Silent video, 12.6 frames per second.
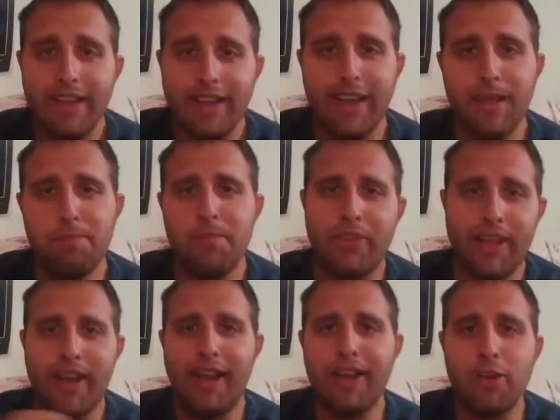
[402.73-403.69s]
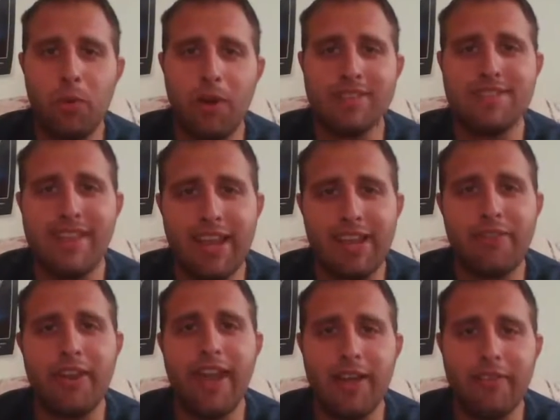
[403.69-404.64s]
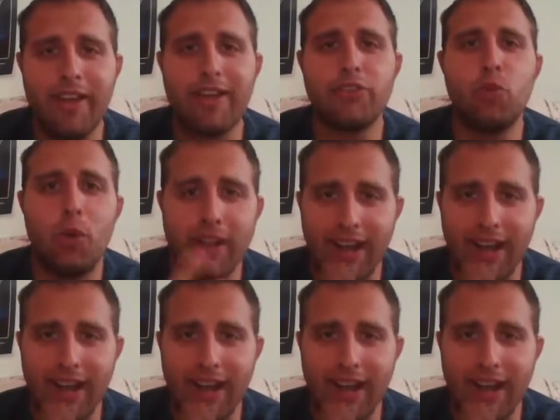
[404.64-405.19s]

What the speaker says: Yep, the guy who wants David to have actual